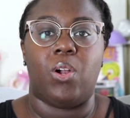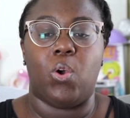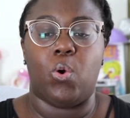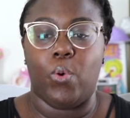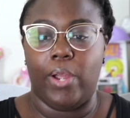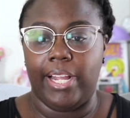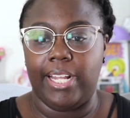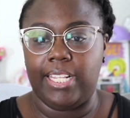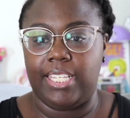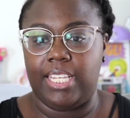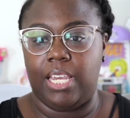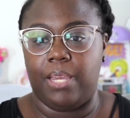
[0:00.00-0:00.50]

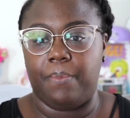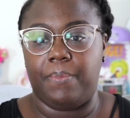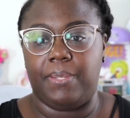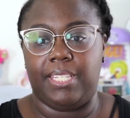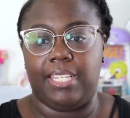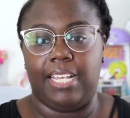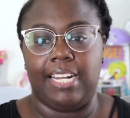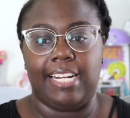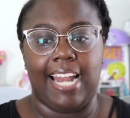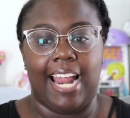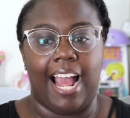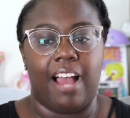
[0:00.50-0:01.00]
Quick Tips
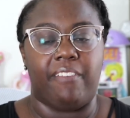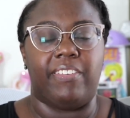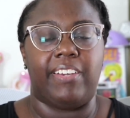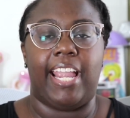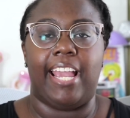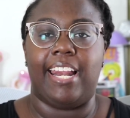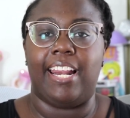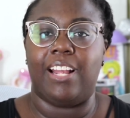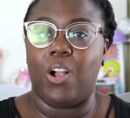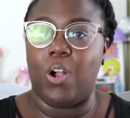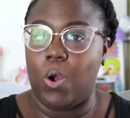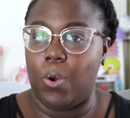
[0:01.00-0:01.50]
to
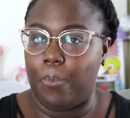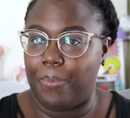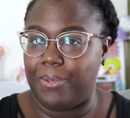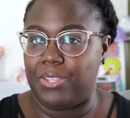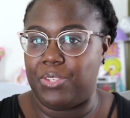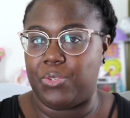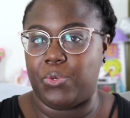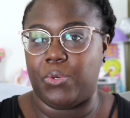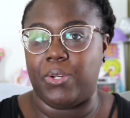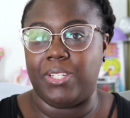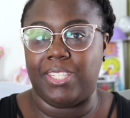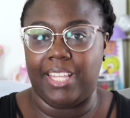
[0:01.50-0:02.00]
Navigating Open
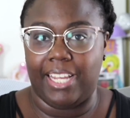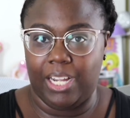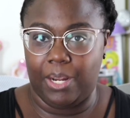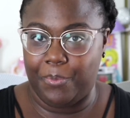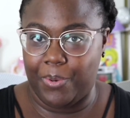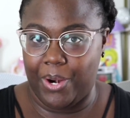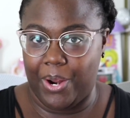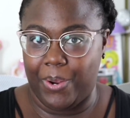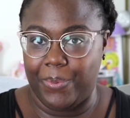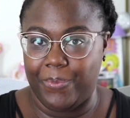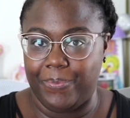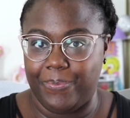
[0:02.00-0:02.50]
Source Like a
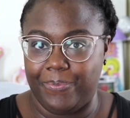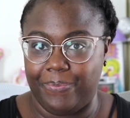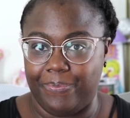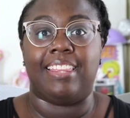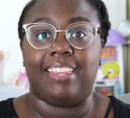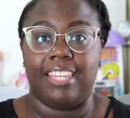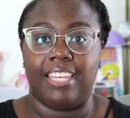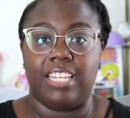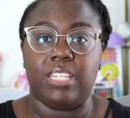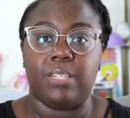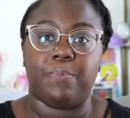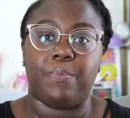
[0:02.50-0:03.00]
Pro.
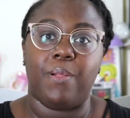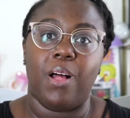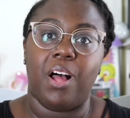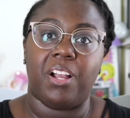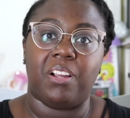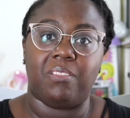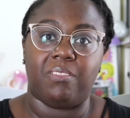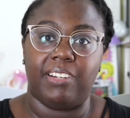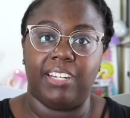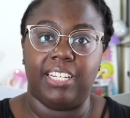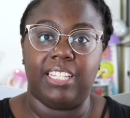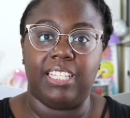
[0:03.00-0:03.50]
This blog
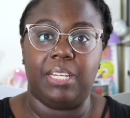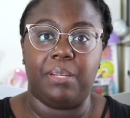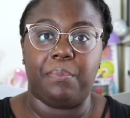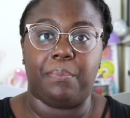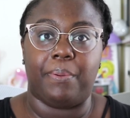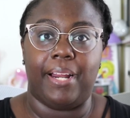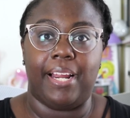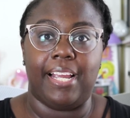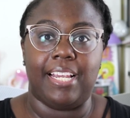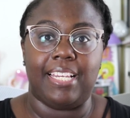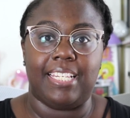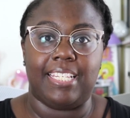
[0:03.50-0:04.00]
really
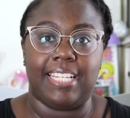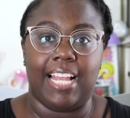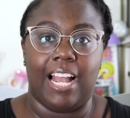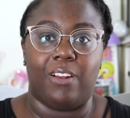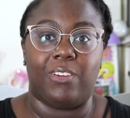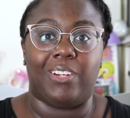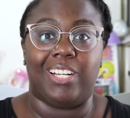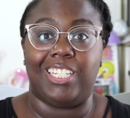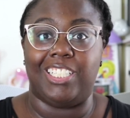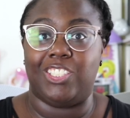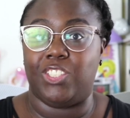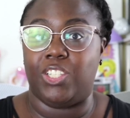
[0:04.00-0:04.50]
breaks down
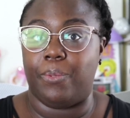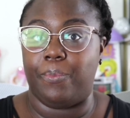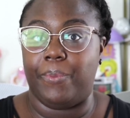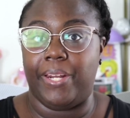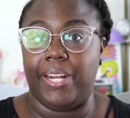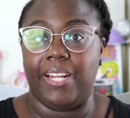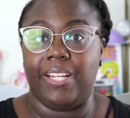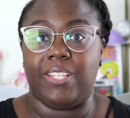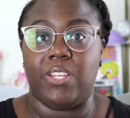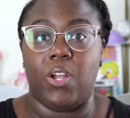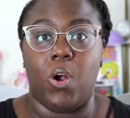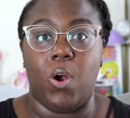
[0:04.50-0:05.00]

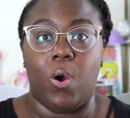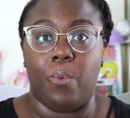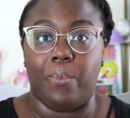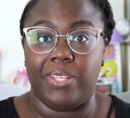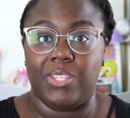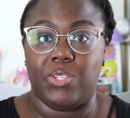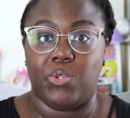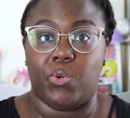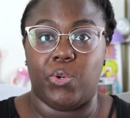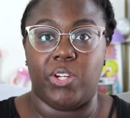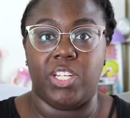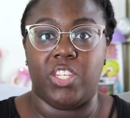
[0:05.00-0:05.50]
contributing to open
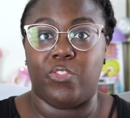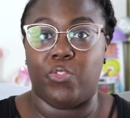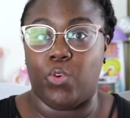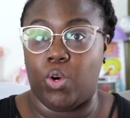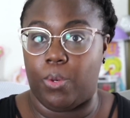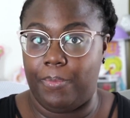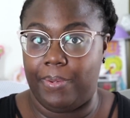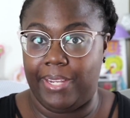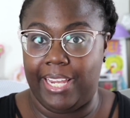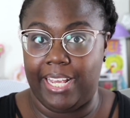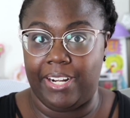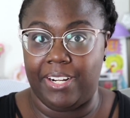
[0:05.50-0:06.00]
source for
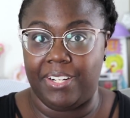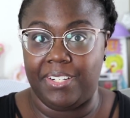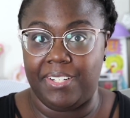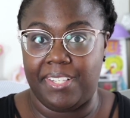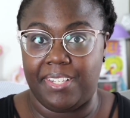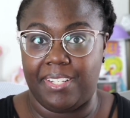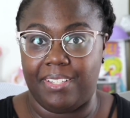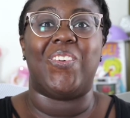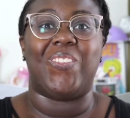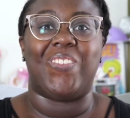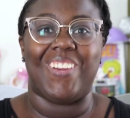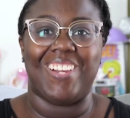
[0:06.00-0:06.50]

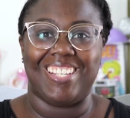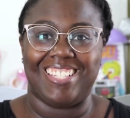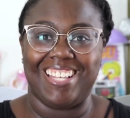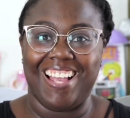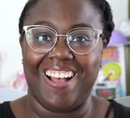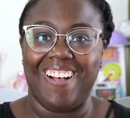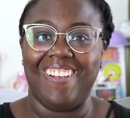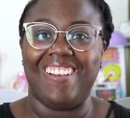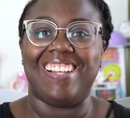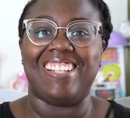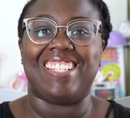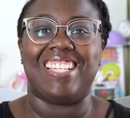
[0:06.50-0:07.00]
beginners.
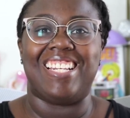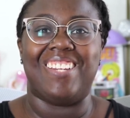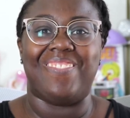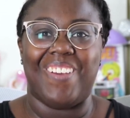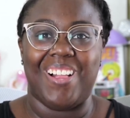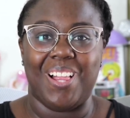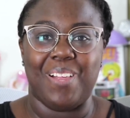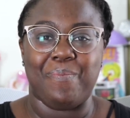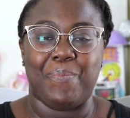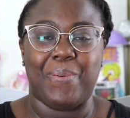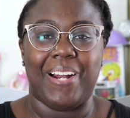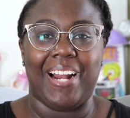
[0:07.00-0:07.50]
Rizel is a
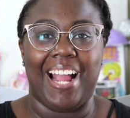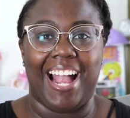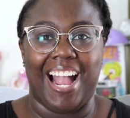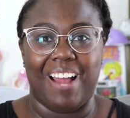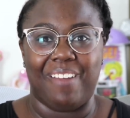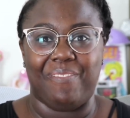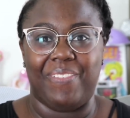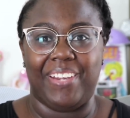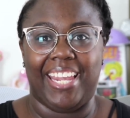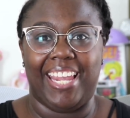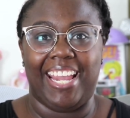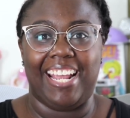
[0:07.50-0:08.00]
developer
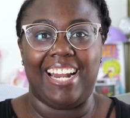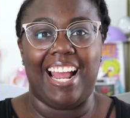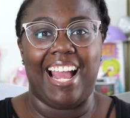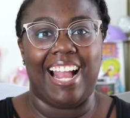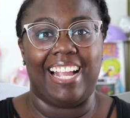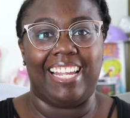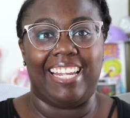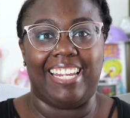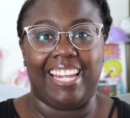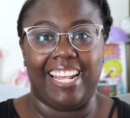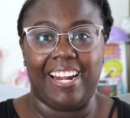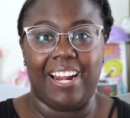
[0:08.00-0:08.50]
advocate
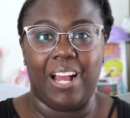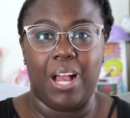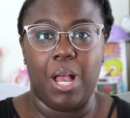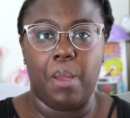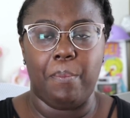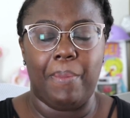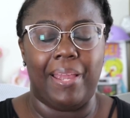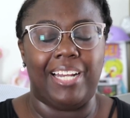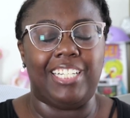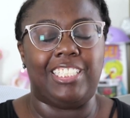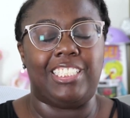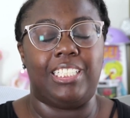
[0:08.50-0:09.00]
at
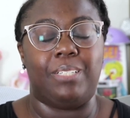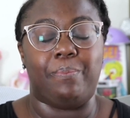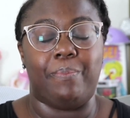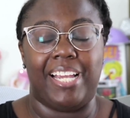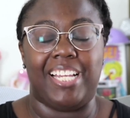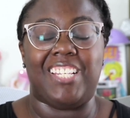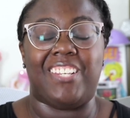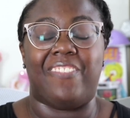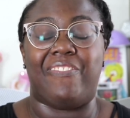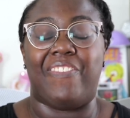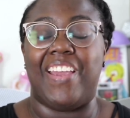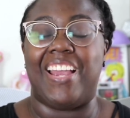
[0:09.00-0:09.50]
GitHub and she
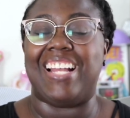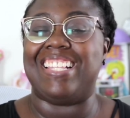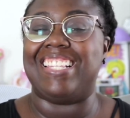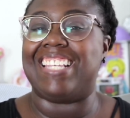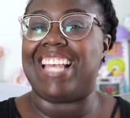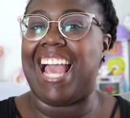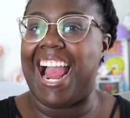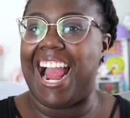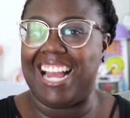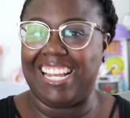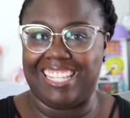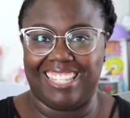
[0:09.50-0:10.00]
makes
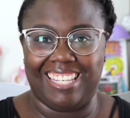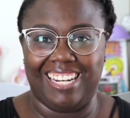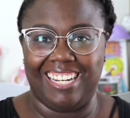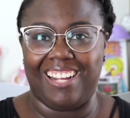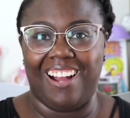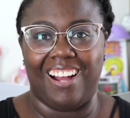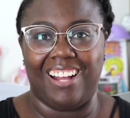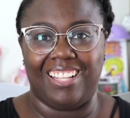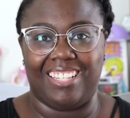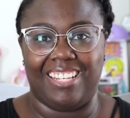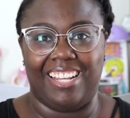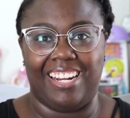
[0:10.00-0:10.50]
fantastic
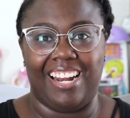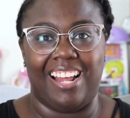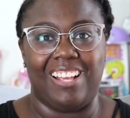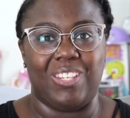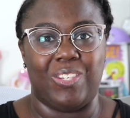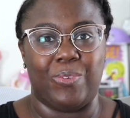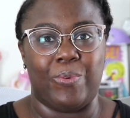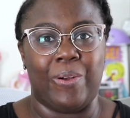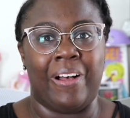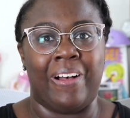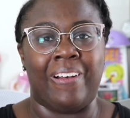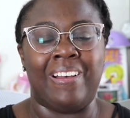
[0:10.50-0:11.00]
content
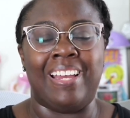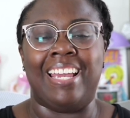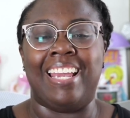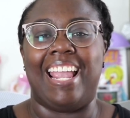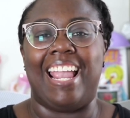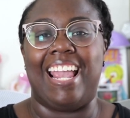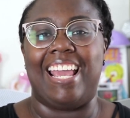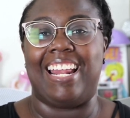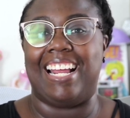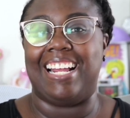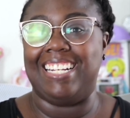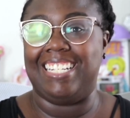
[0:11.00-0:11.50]
as well.
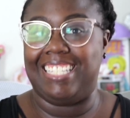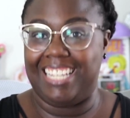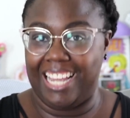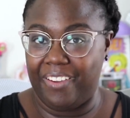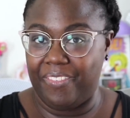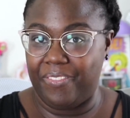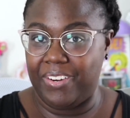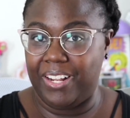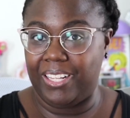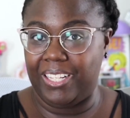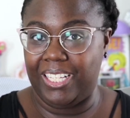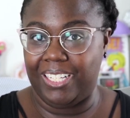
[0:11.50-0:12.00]
And I
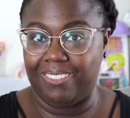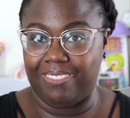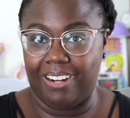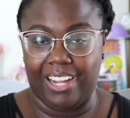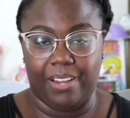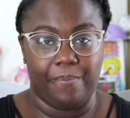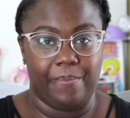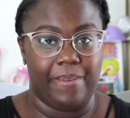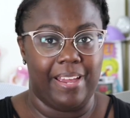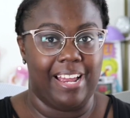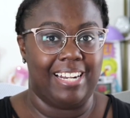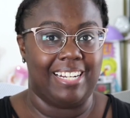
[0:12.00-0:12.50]
definitely
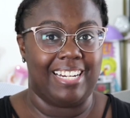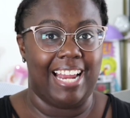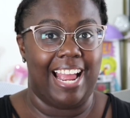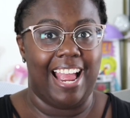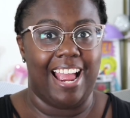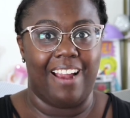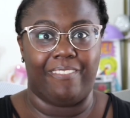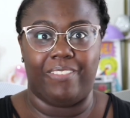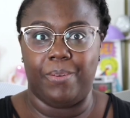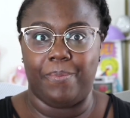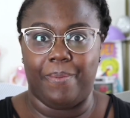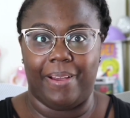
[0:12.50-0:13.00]
recommend
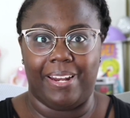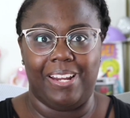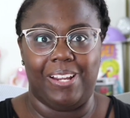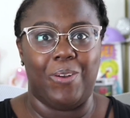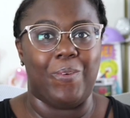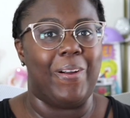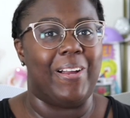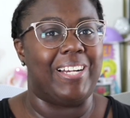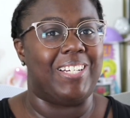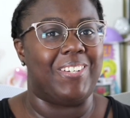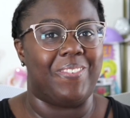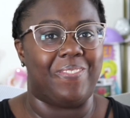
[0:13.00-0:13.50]
everybody
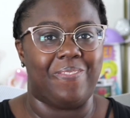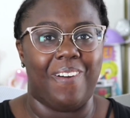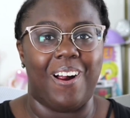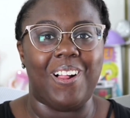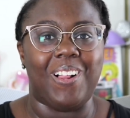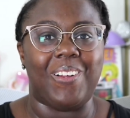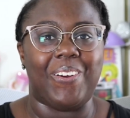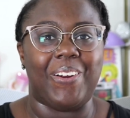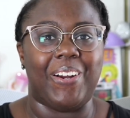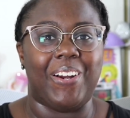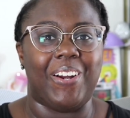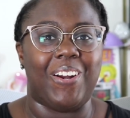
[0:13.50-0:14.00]
going to
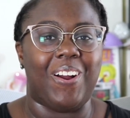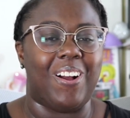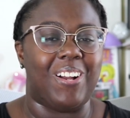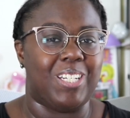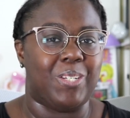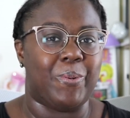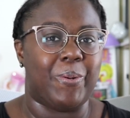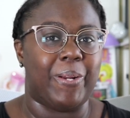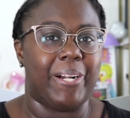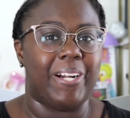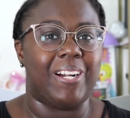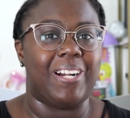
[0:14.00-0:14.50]
follow her on
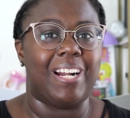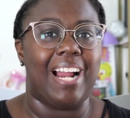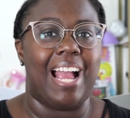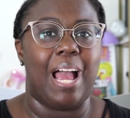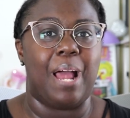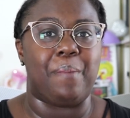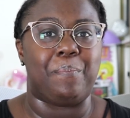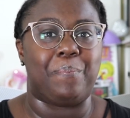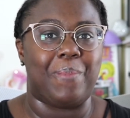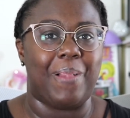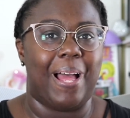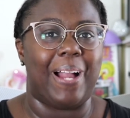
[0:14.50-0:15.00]
Twitter
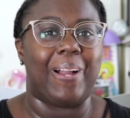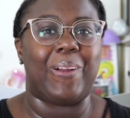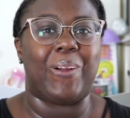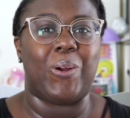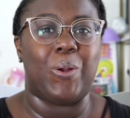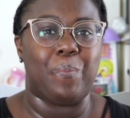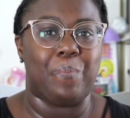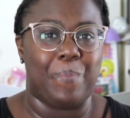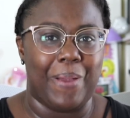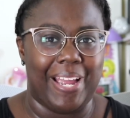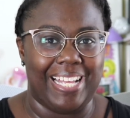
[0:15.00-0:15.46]
at Black Girl